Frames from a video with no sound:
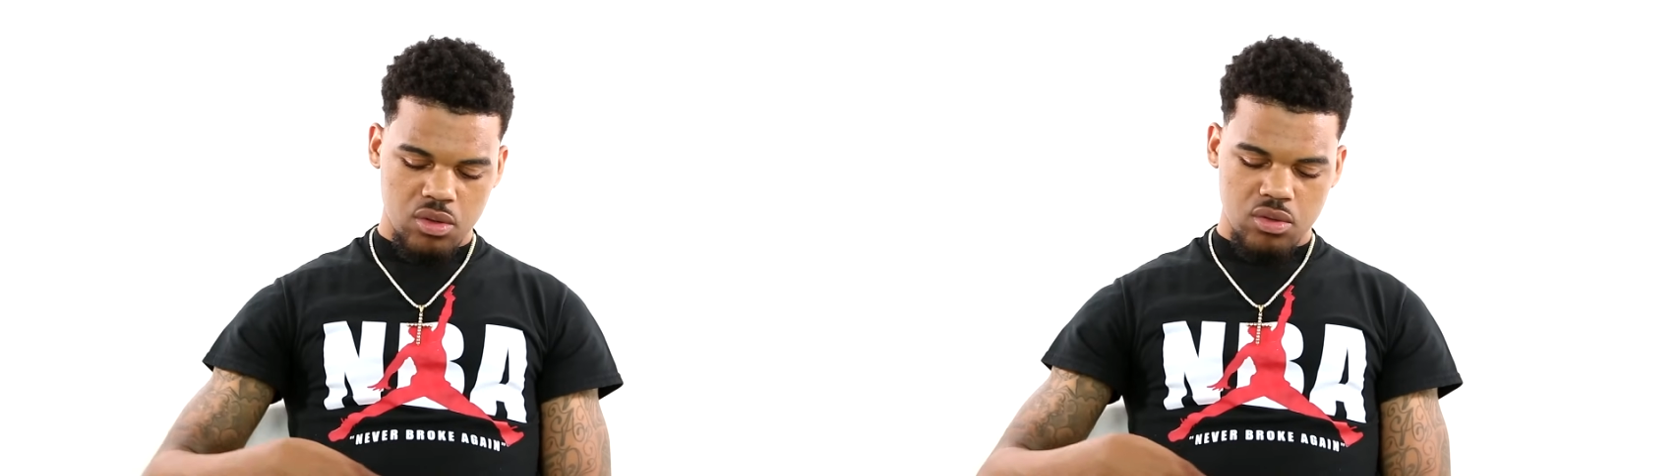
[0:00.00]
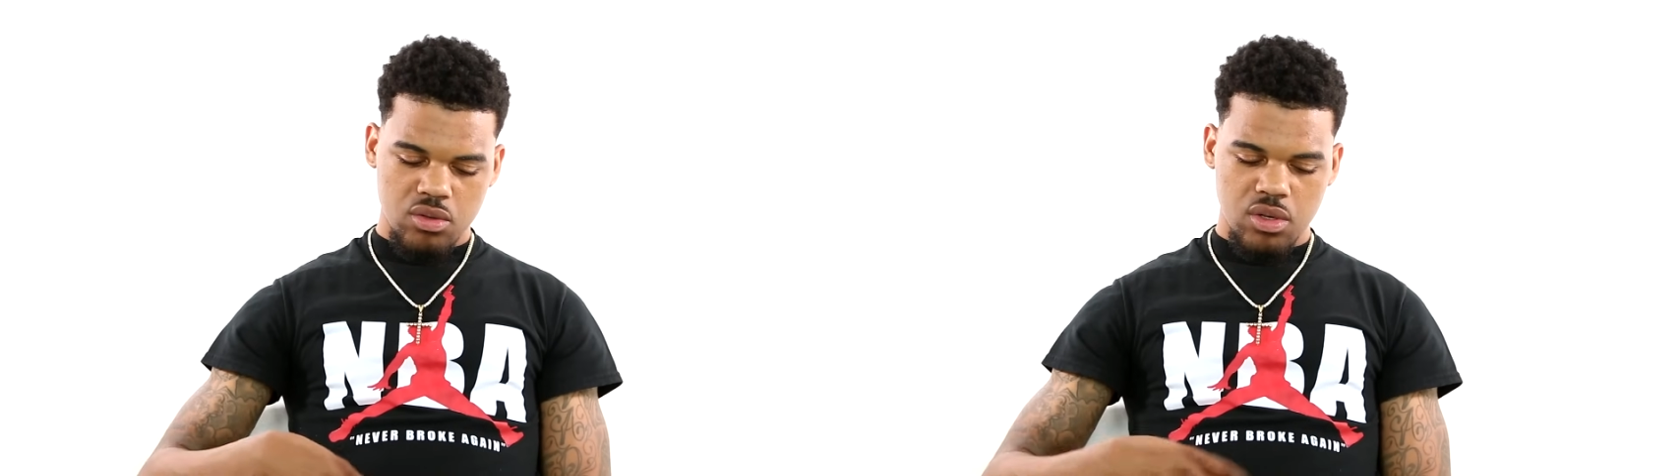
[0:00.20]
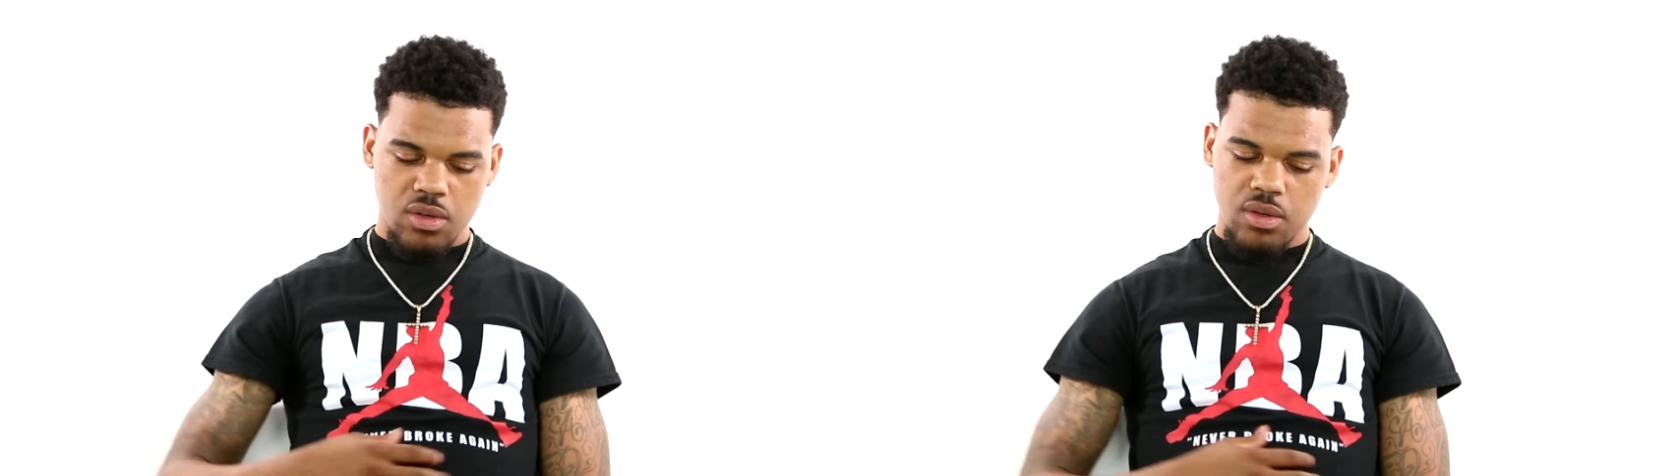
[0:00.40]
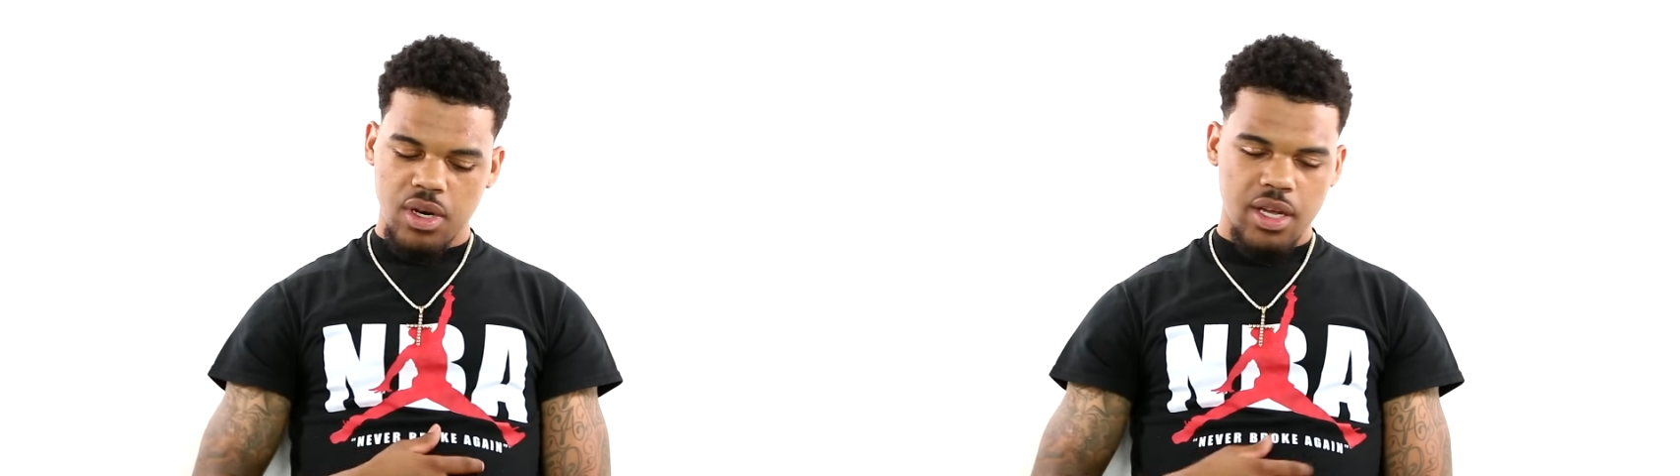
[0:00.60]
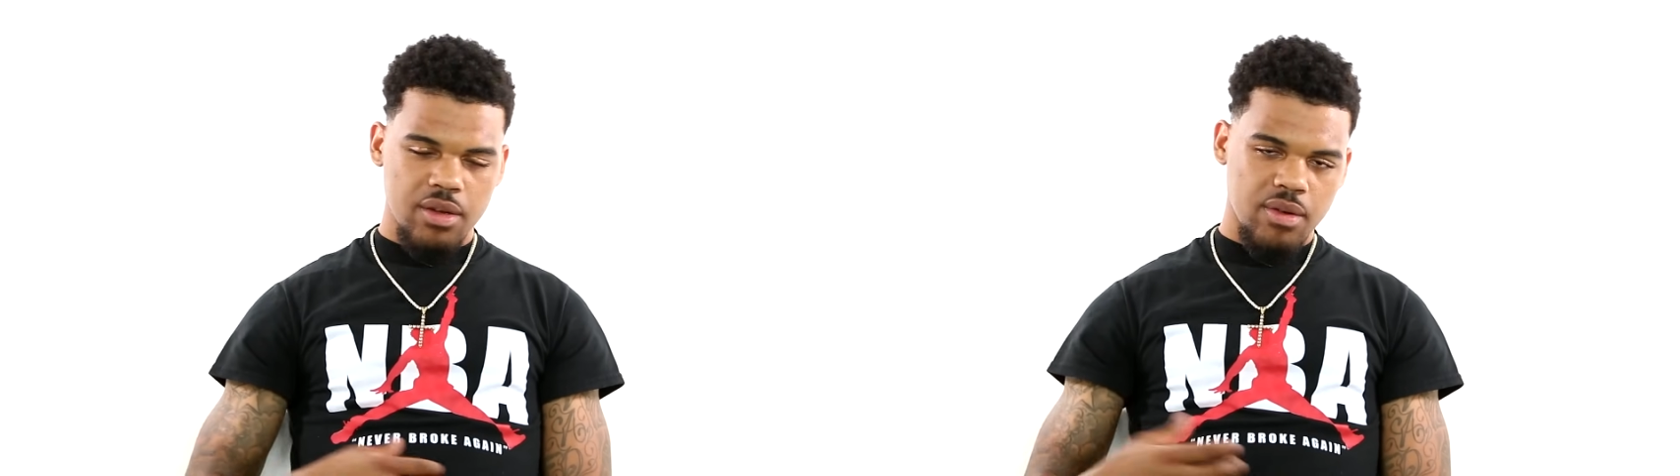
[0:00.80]
you know,
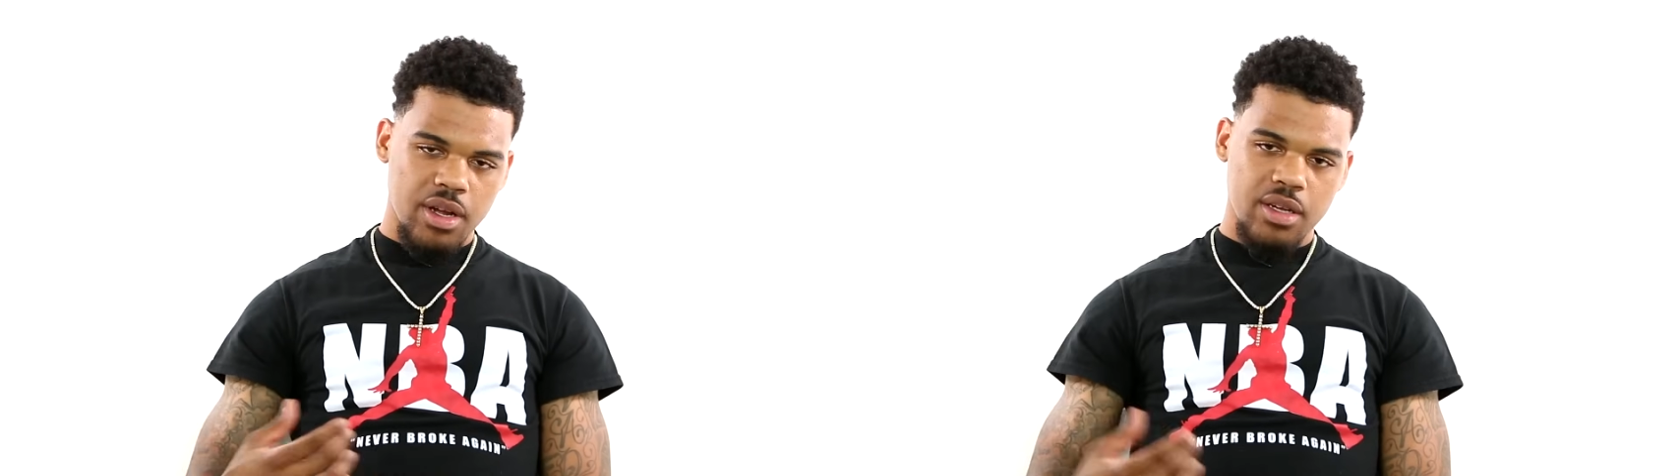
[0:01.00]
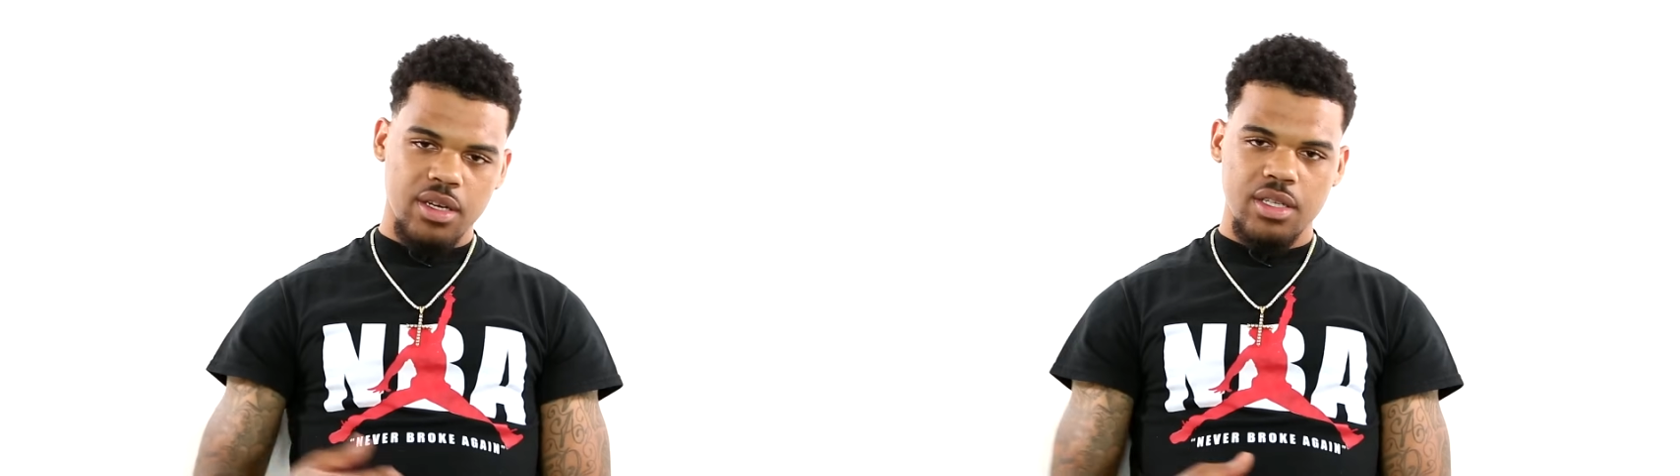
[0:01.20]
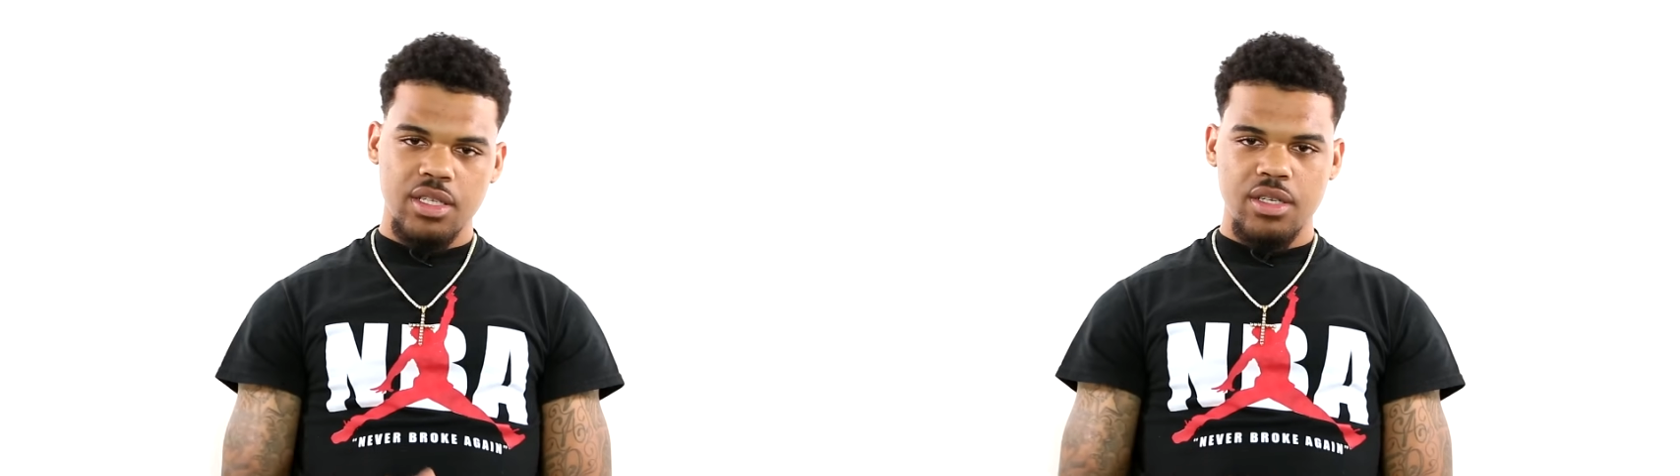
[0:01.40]
like right under